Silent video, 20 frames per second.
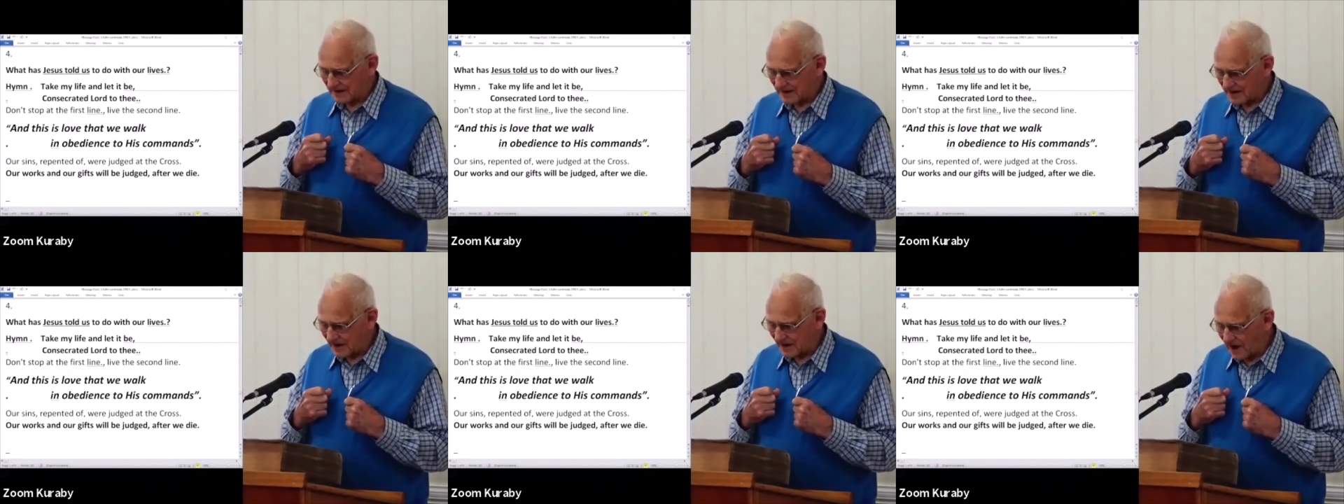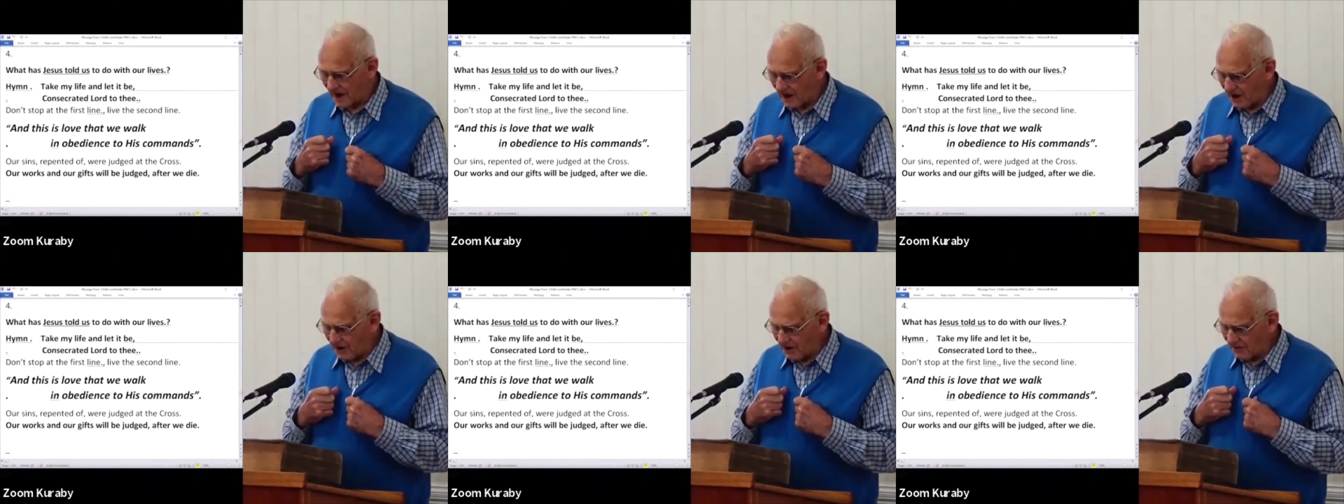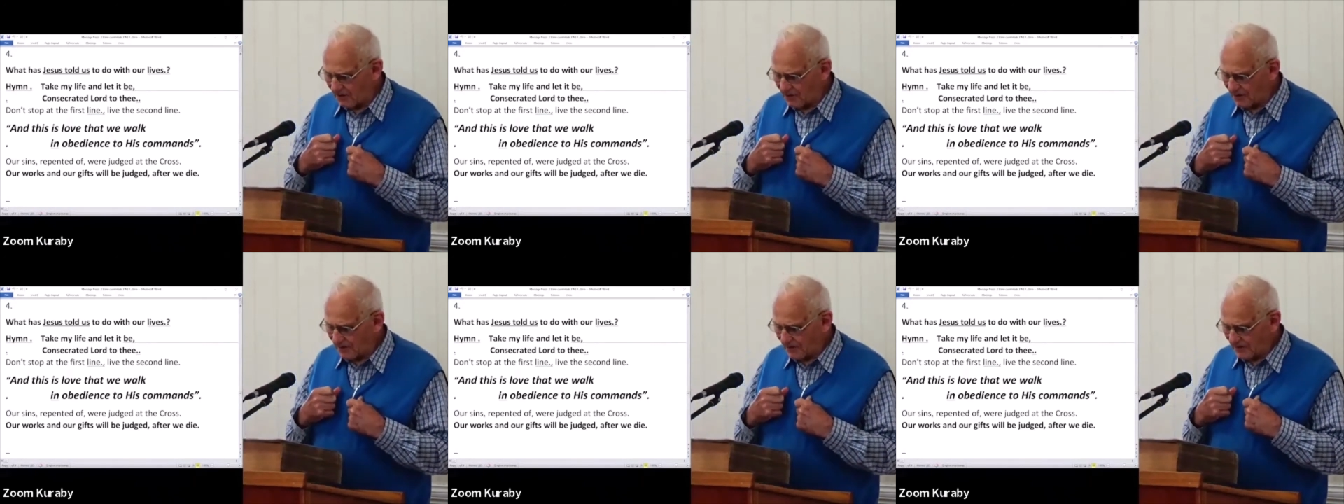Oh,
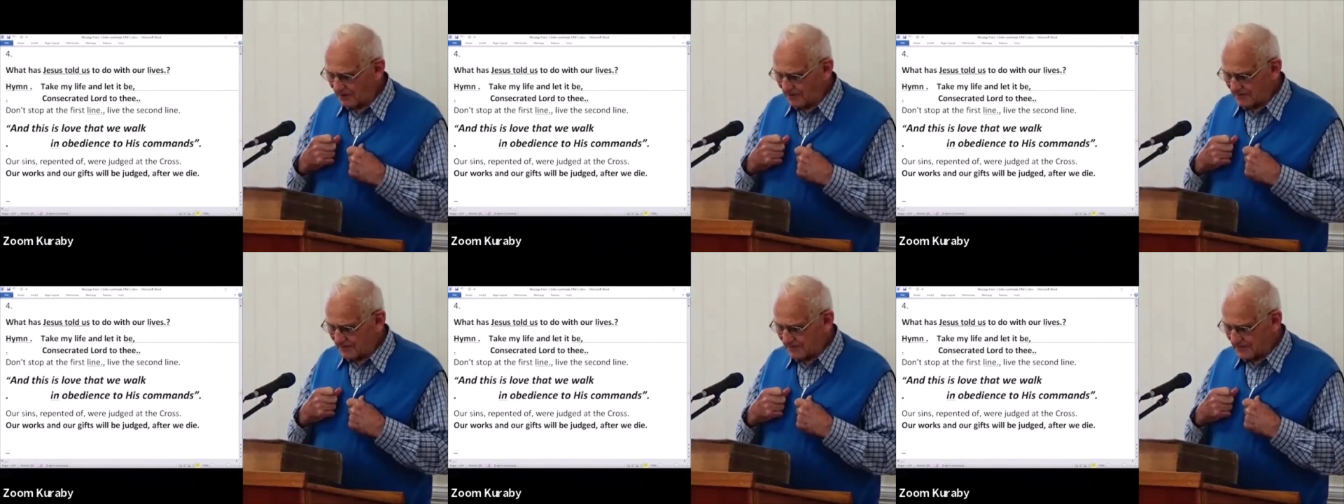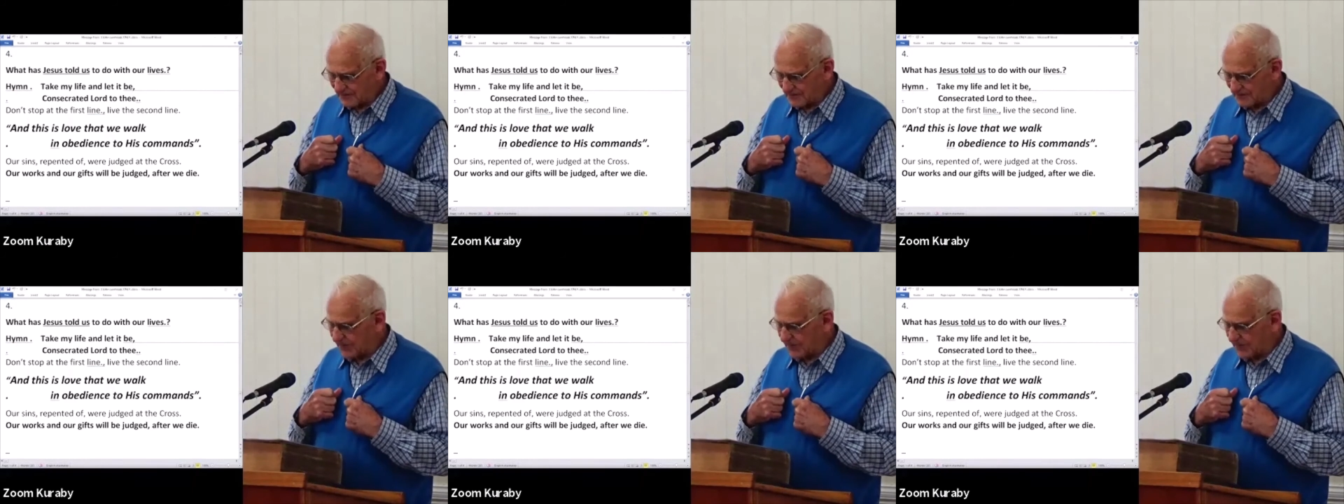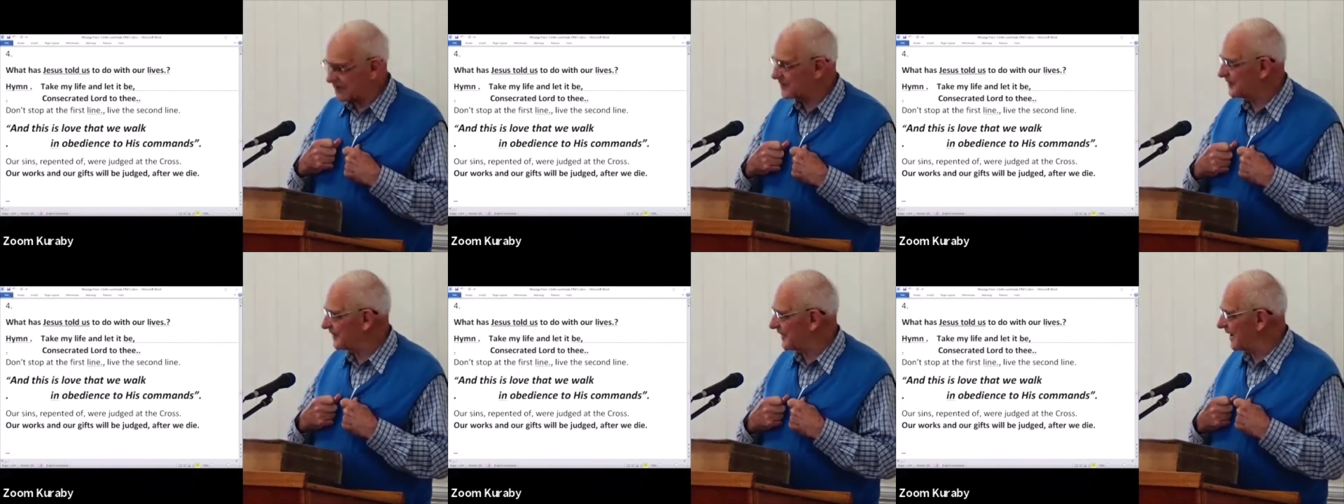for a
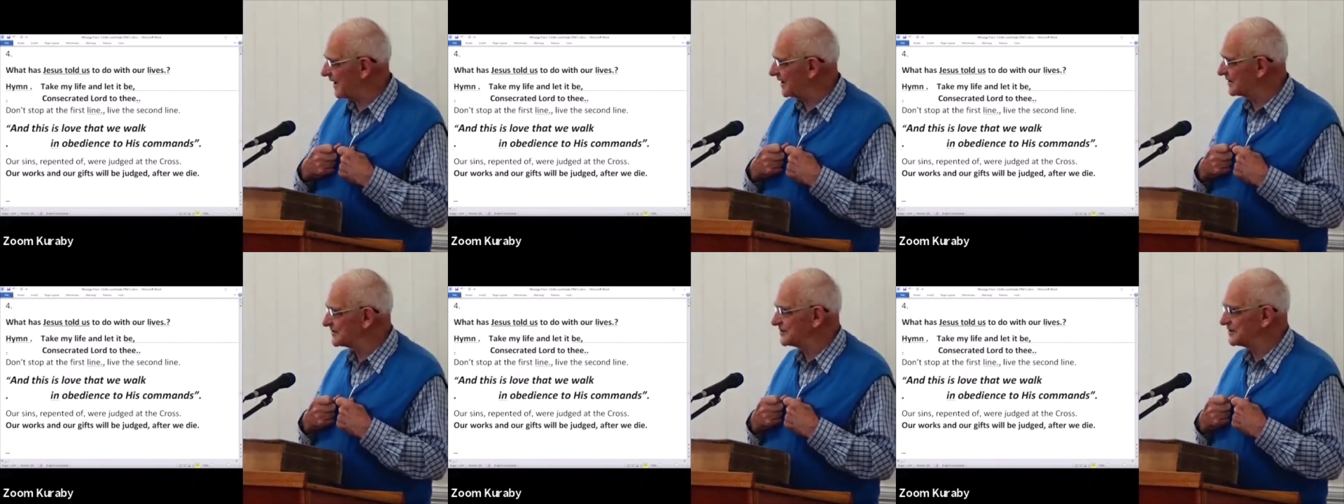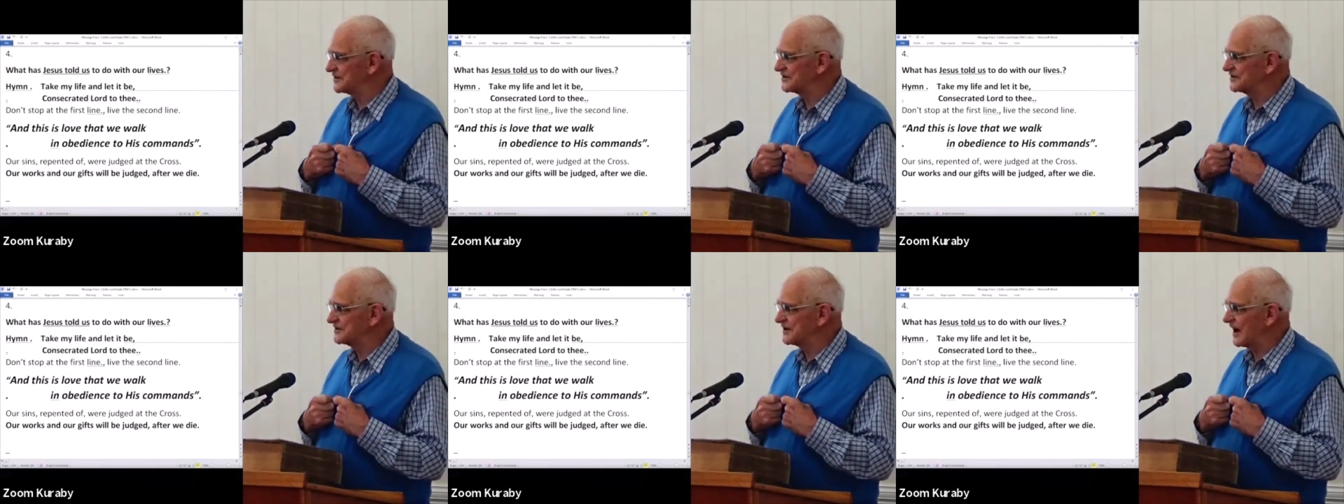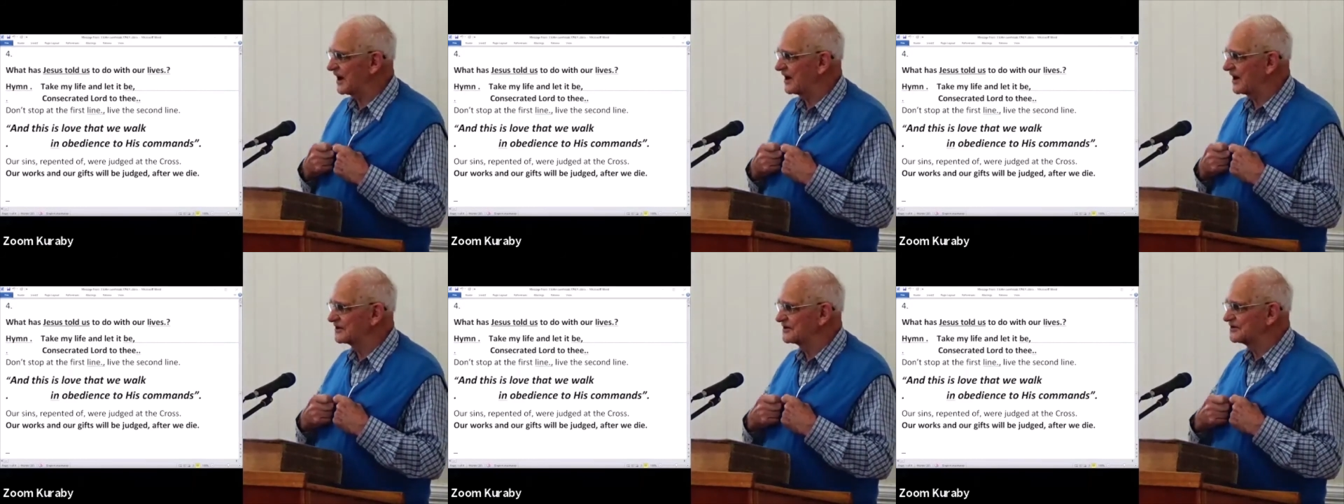thousand
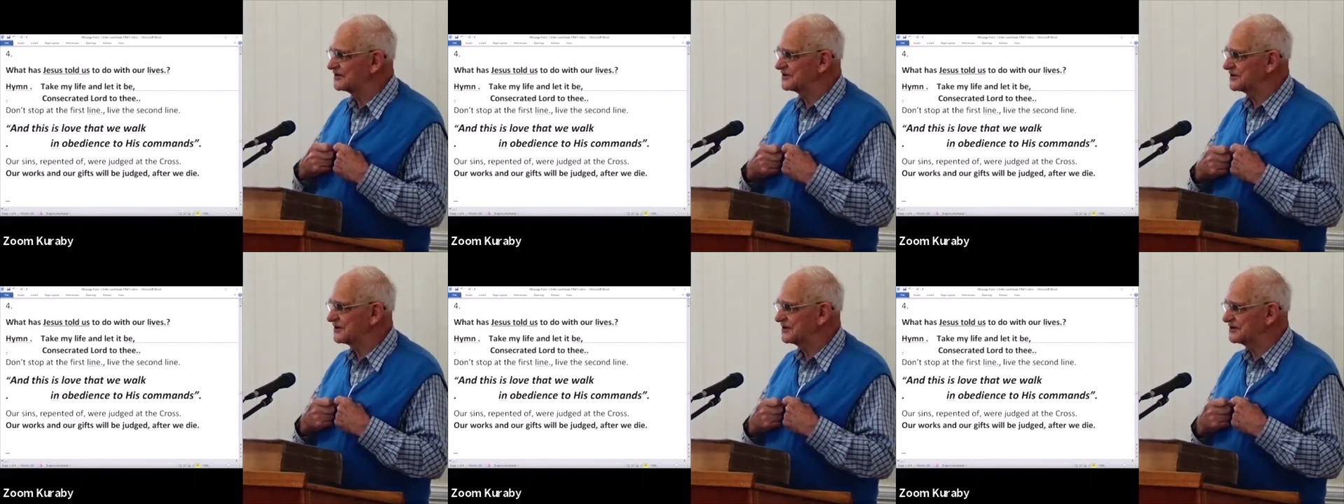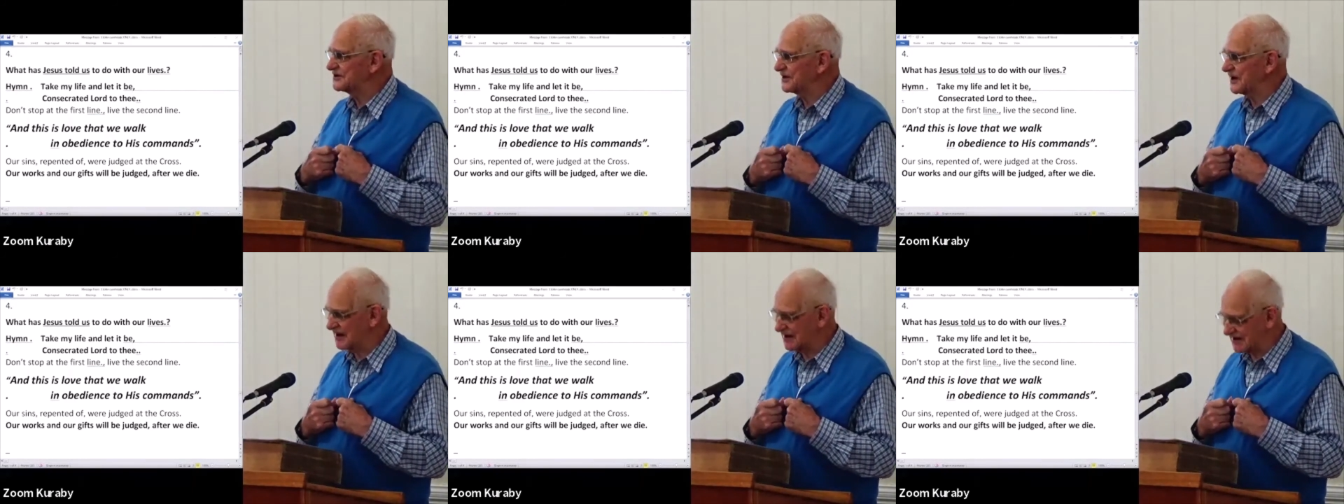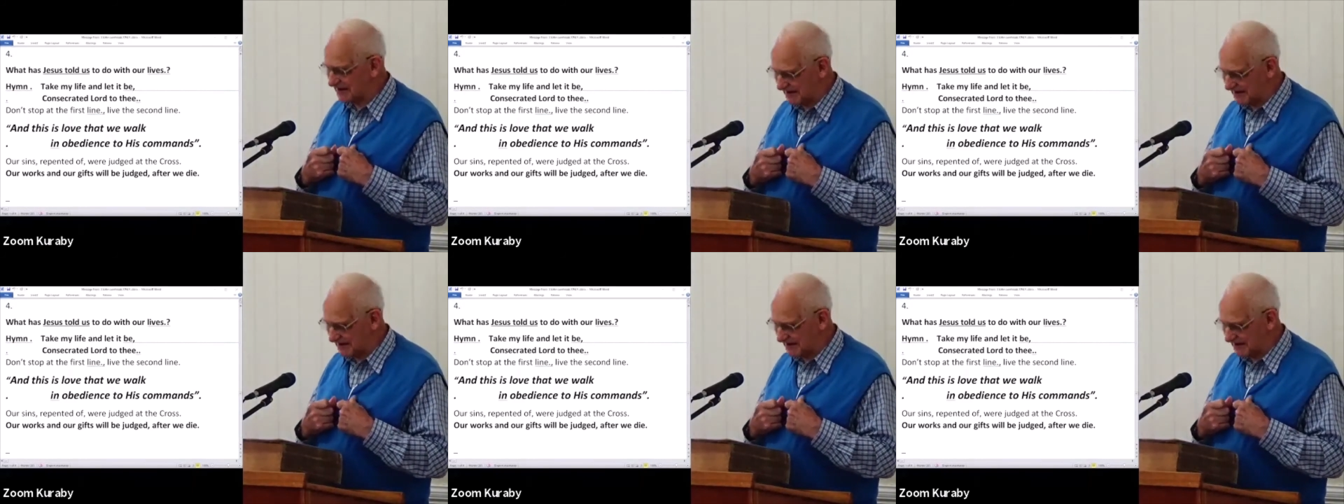tongues to sing